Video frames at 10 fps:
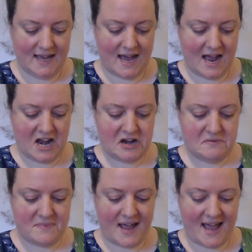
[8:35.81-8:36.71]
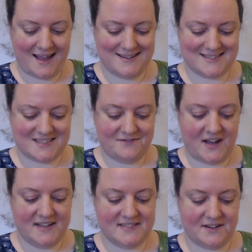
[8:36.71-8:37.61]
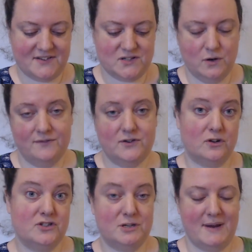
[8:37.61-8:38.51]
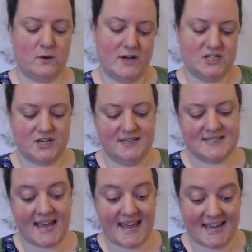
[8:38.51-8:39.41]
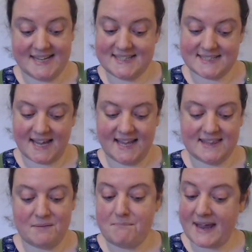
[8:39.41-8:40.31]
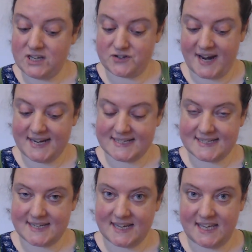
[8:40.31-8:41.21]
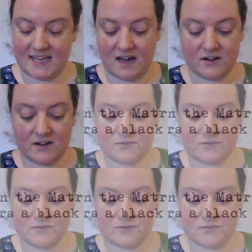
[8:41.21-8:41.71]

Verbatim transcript: And the first of the sort of costumey questions is, in The Matrix, Keanu